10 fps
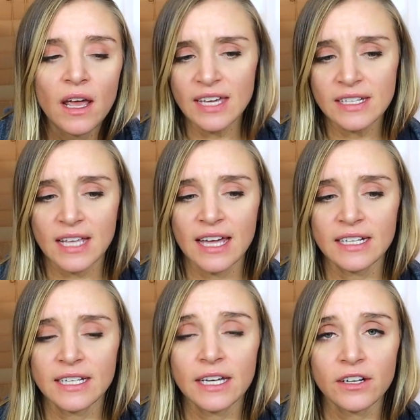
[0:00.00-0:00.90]
I
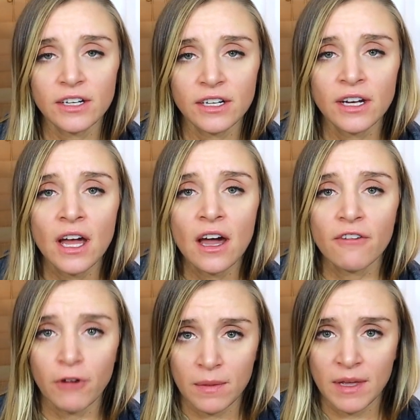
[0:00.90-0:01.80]
decided to get her
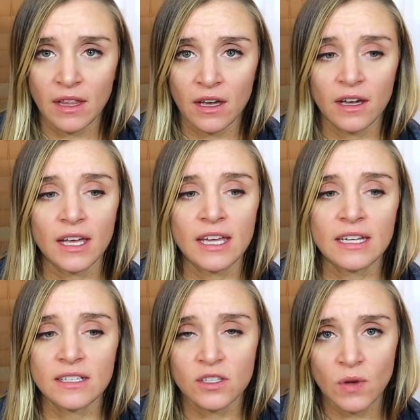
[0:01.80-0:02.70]
formula. It
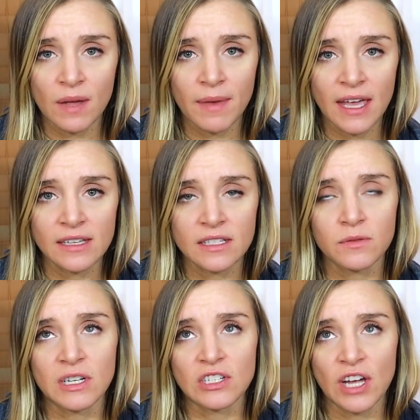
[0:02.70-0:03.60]
is soy-based,
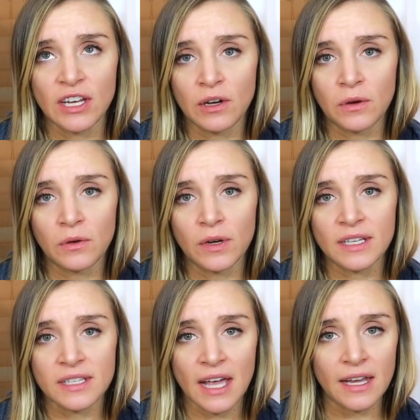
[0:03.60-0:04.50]
which I know
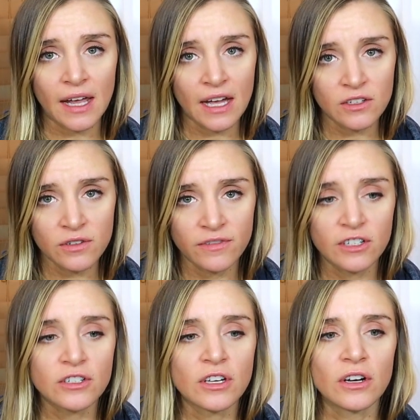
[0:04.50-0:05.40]
is kind of
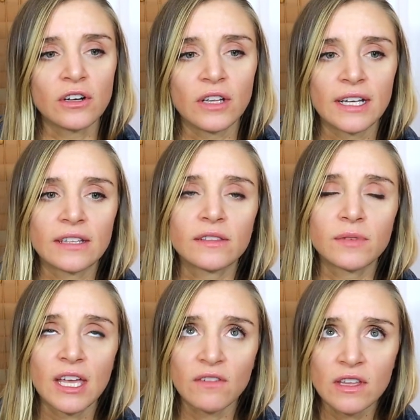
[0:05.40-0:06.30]
controversial, like
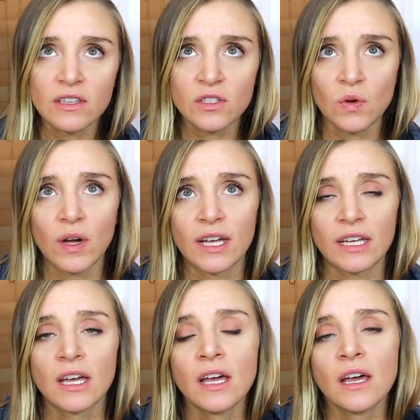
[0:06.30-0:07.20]
giving the
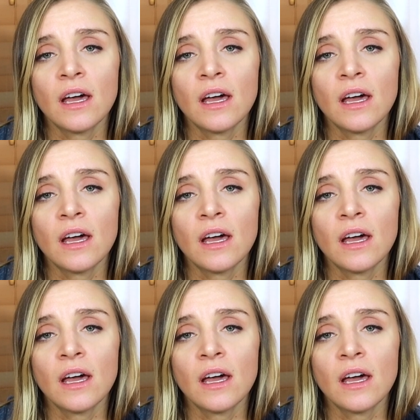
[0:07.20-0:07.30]
soy